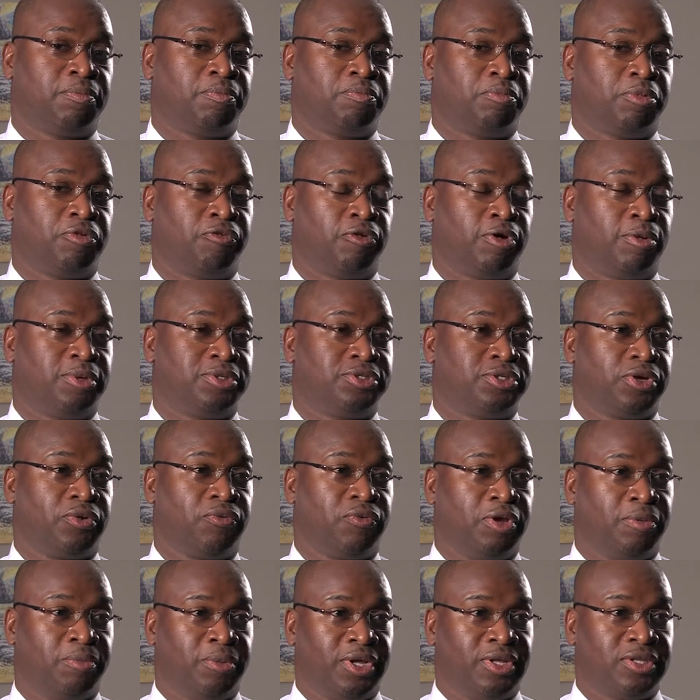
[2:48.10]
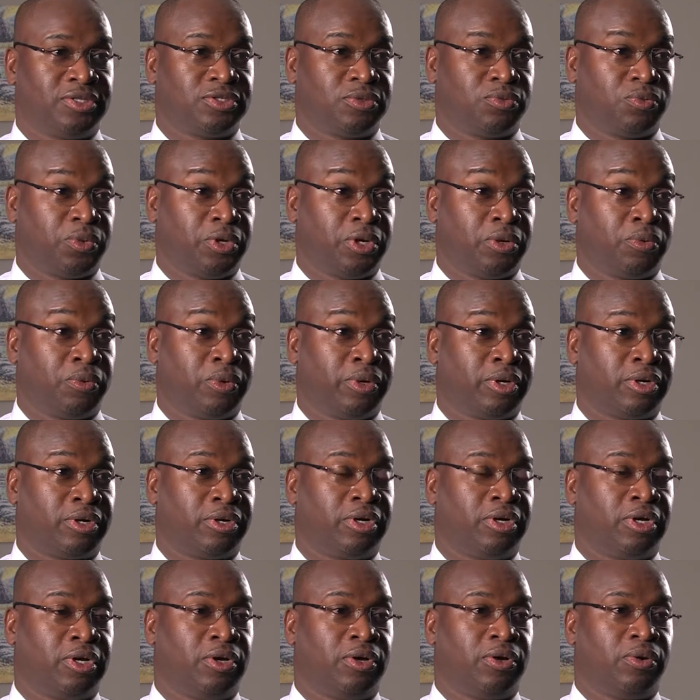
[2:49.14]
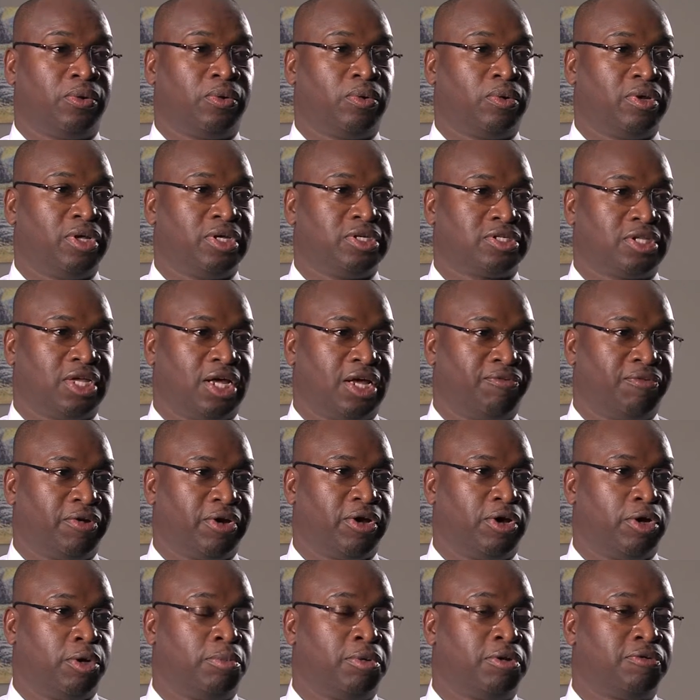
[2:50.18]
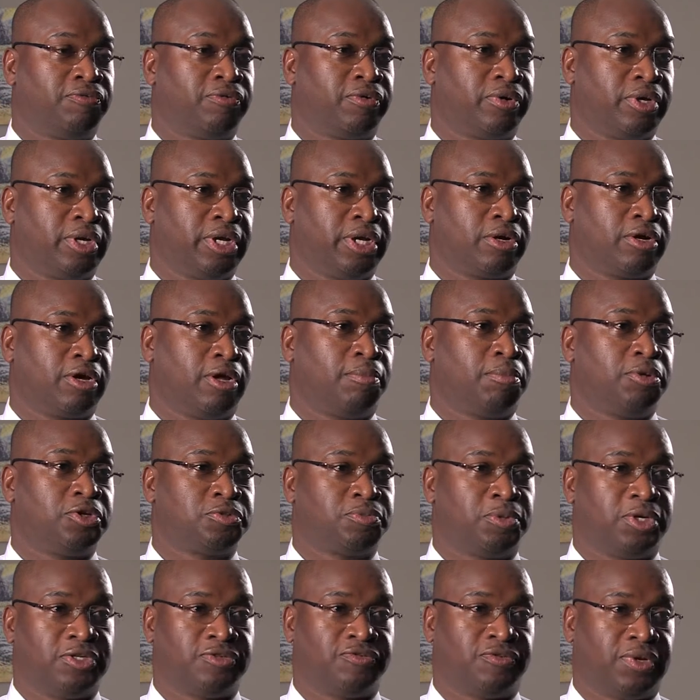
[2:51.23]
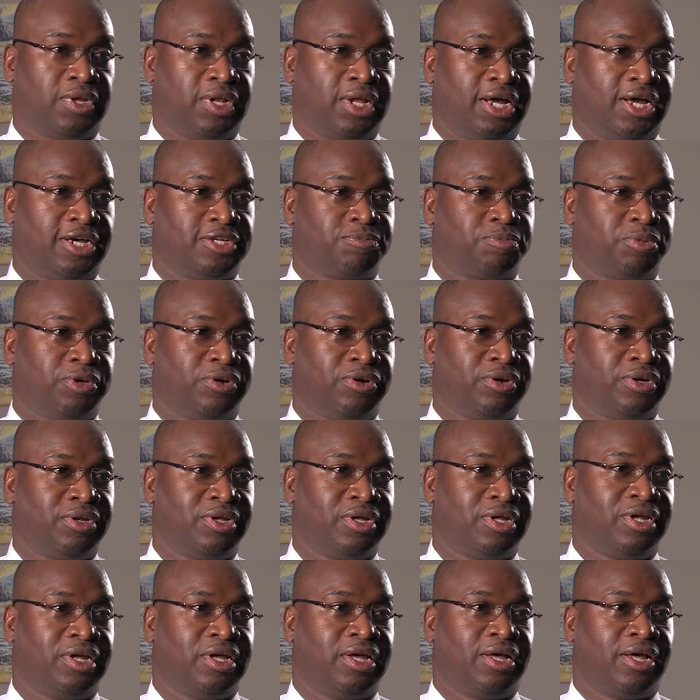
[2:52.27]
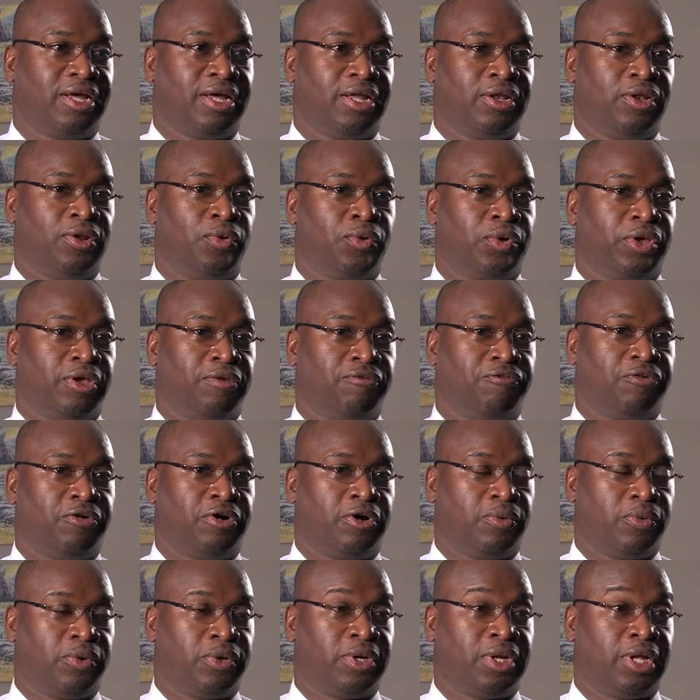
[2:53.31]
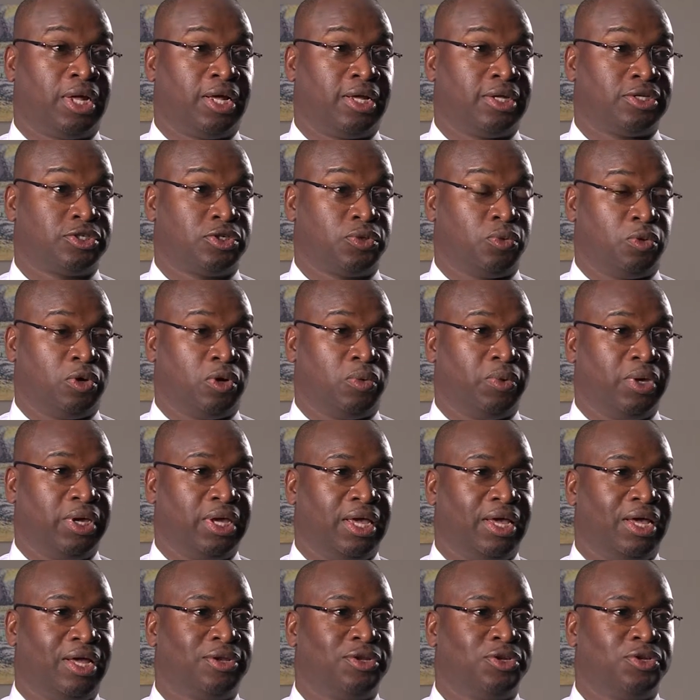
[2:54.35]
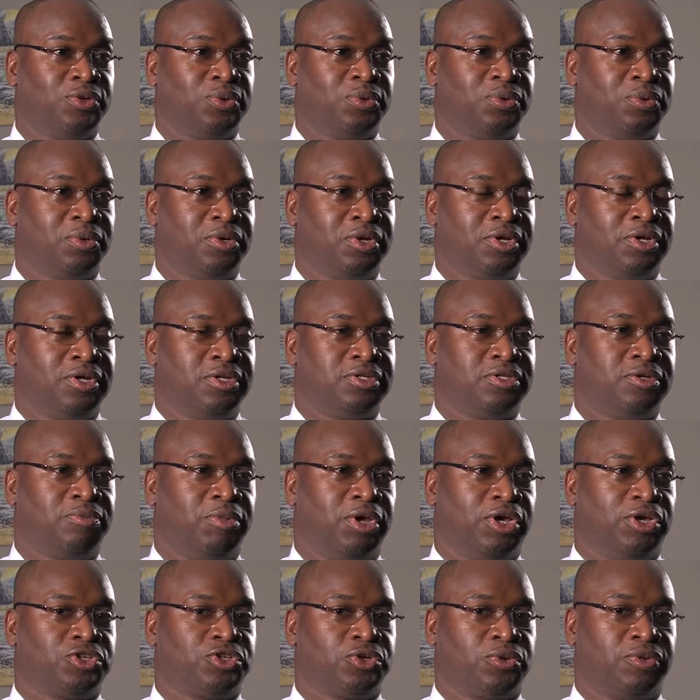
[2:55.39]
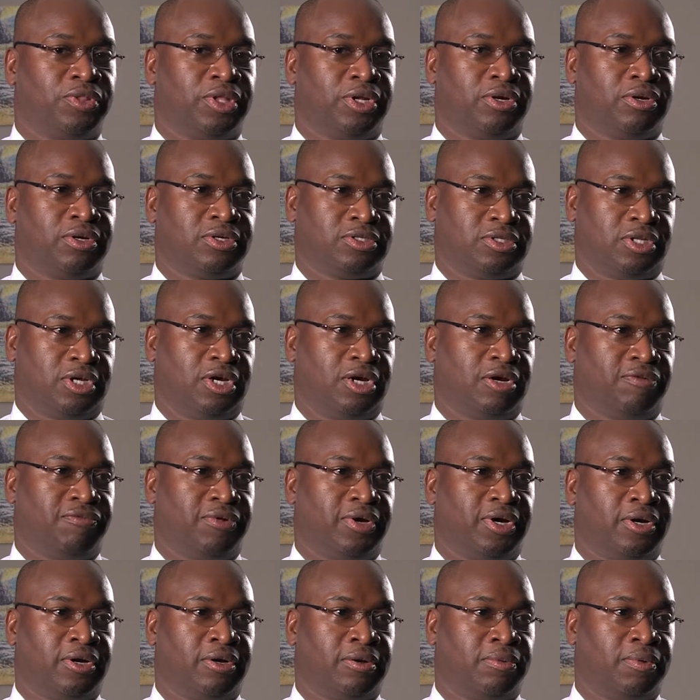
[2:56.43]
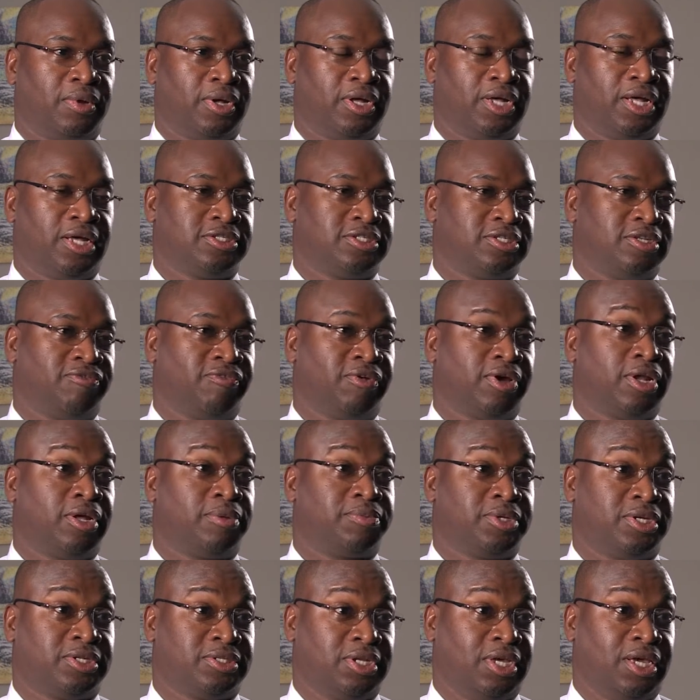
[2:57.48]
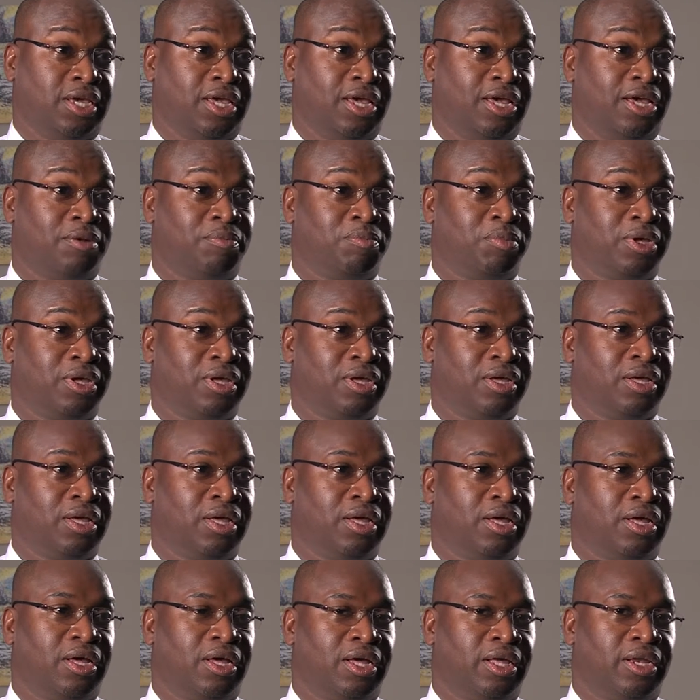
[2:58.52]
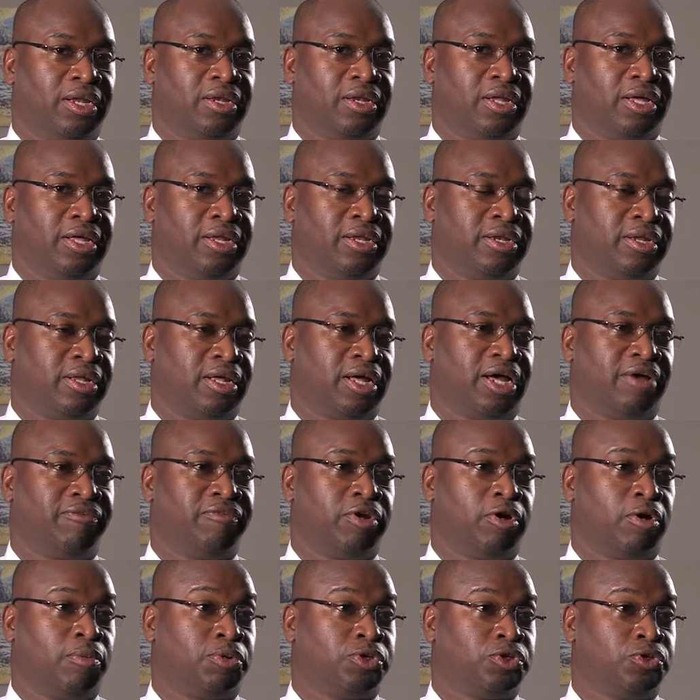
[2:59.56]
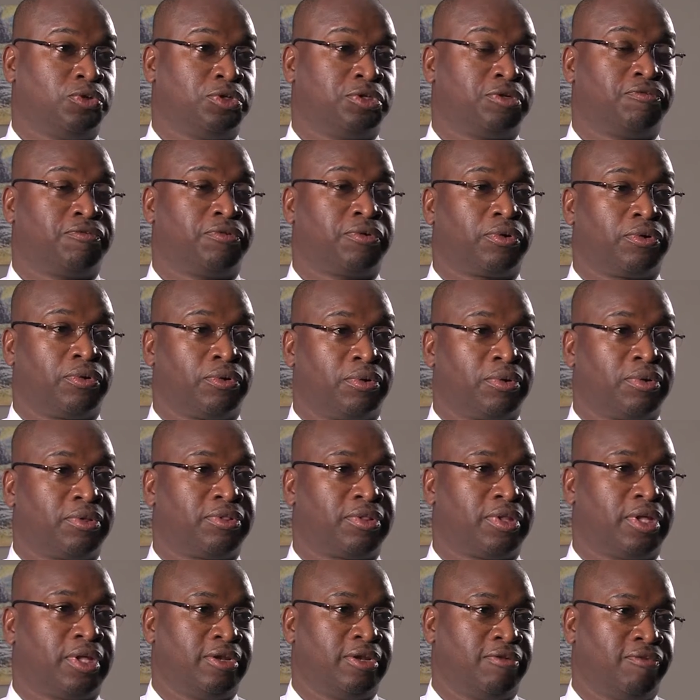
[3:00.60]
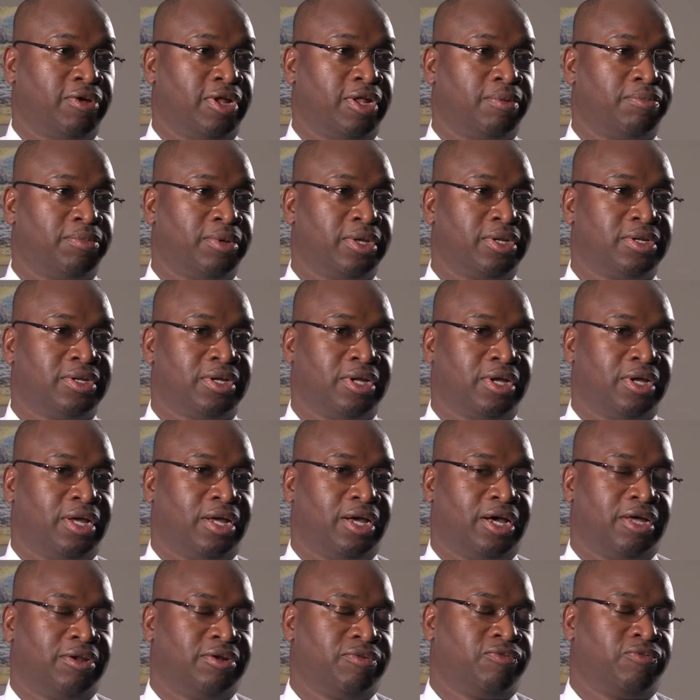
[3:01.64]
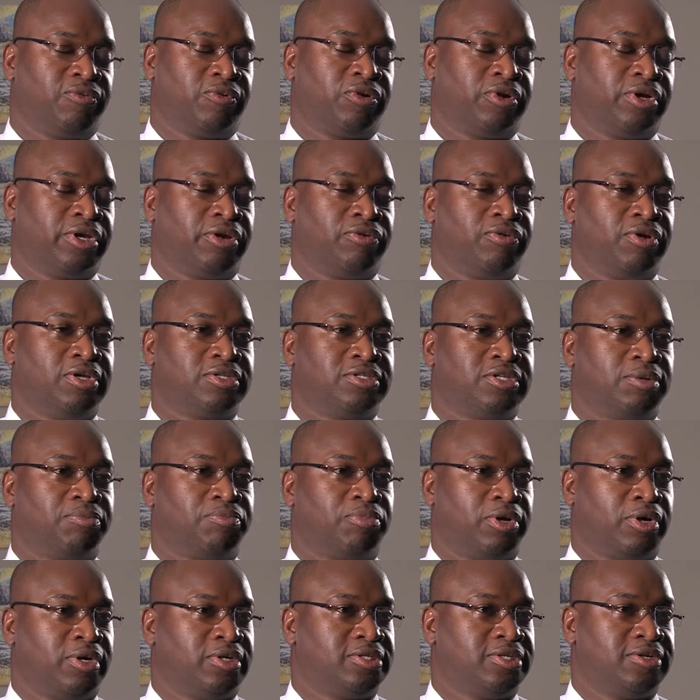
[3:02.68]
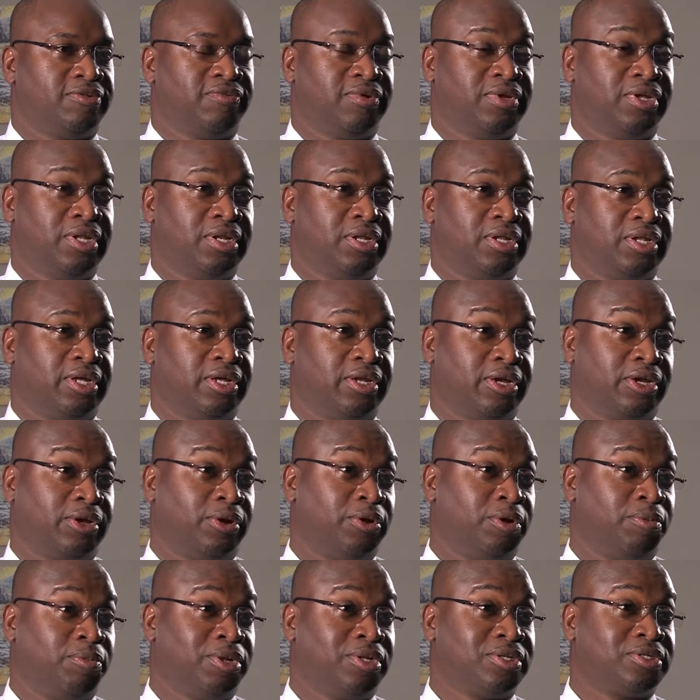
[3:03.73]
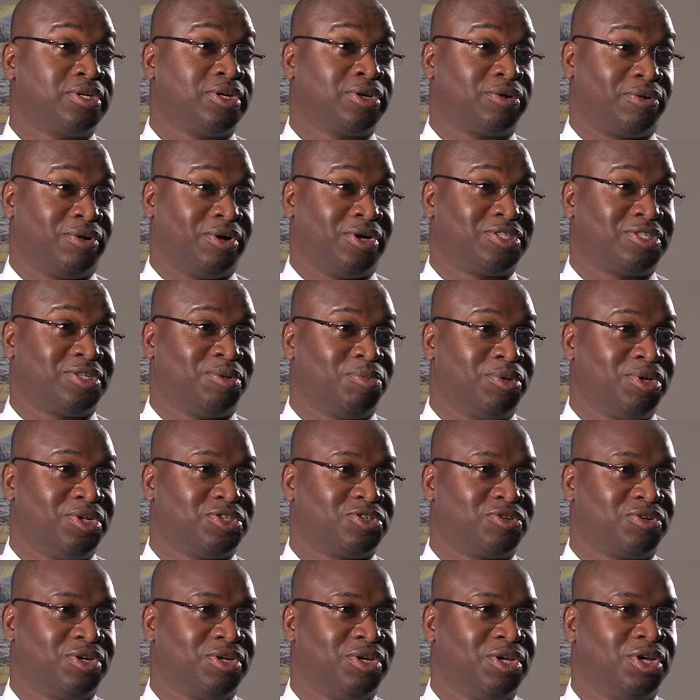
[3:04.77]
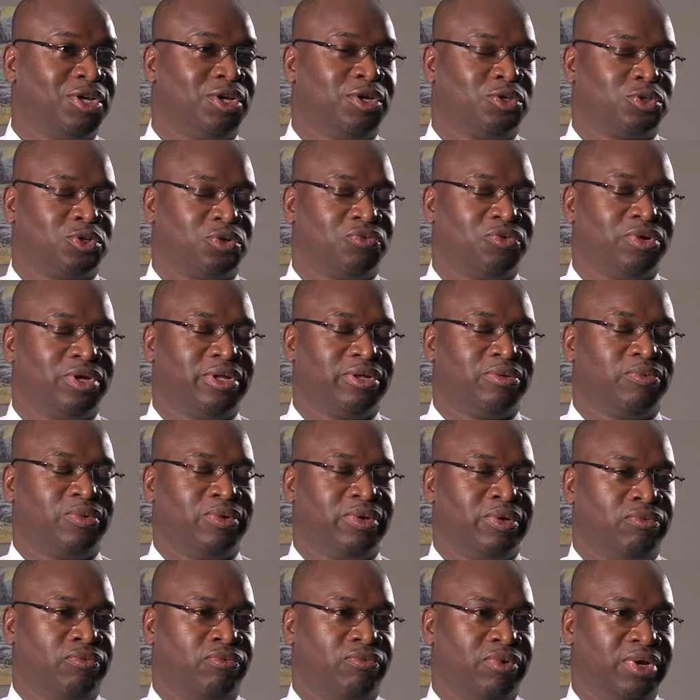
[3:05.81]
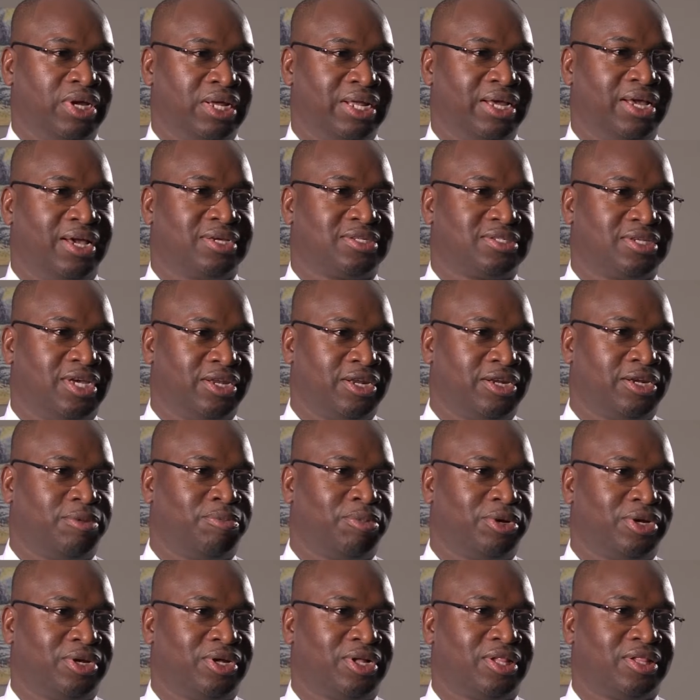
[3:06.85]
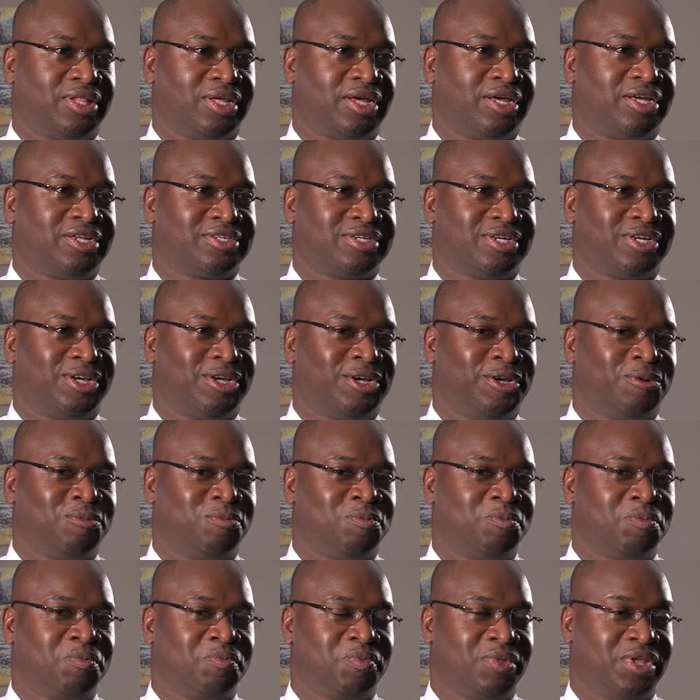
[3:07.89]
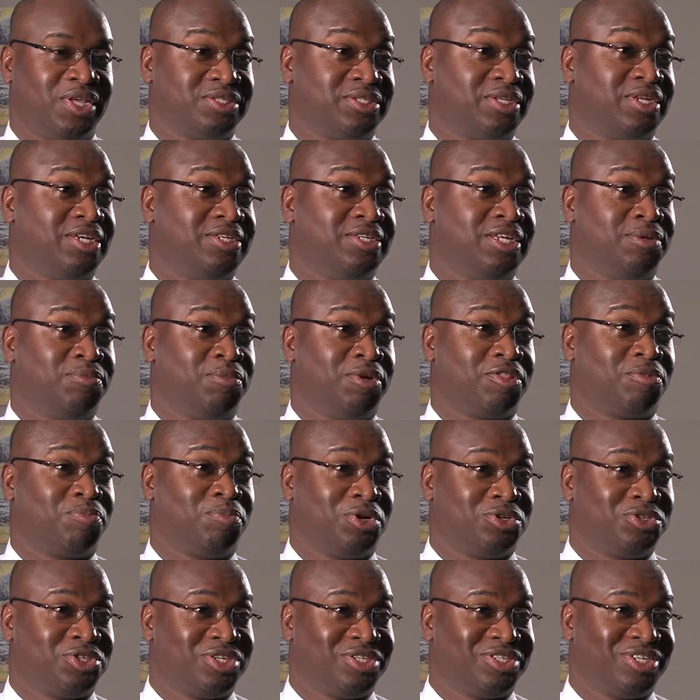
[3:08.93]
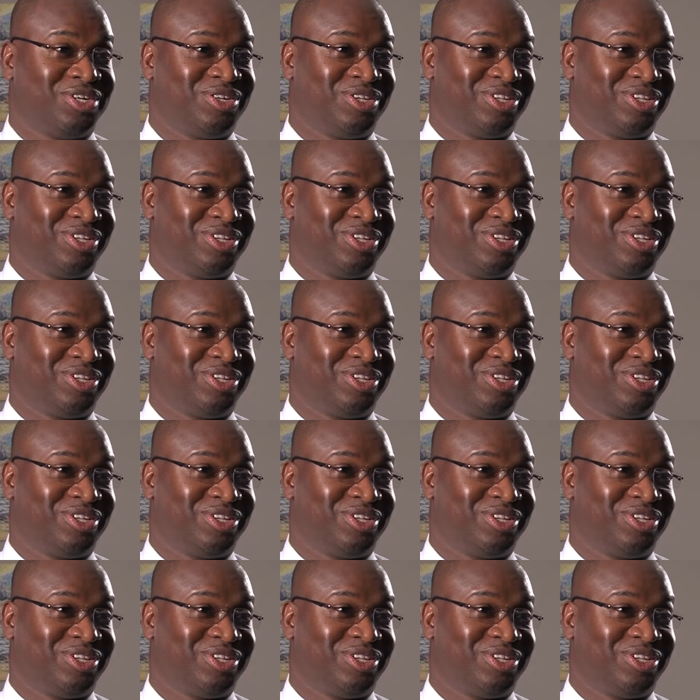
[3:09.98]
performance agreements, where we're holding staff accountable for their accomplishments for the last period and looking forward as to what we can do to make sure that our staff are as developed as they can be and have an opportunity for growth development and for increasing productivity and accountability across the ministry. So we're really excited about all that. It's an 18-month budget.